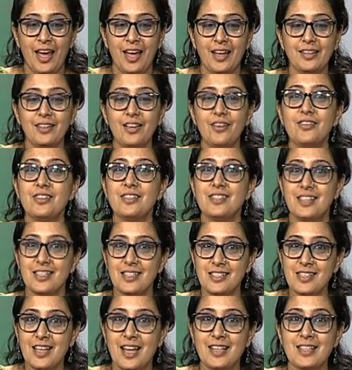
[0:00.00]
and there is
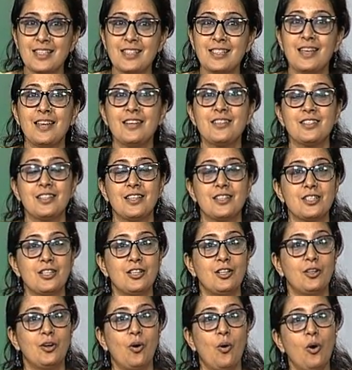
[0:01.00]
this as I said
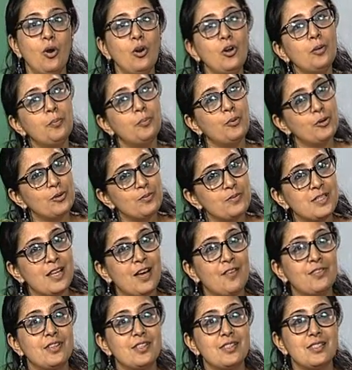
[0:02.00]
that all her
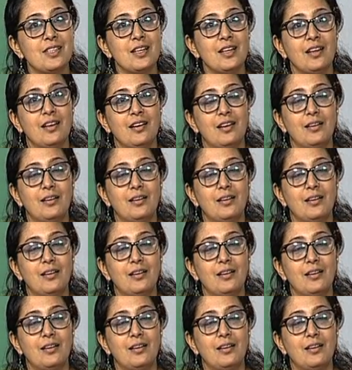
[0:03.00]
poems have this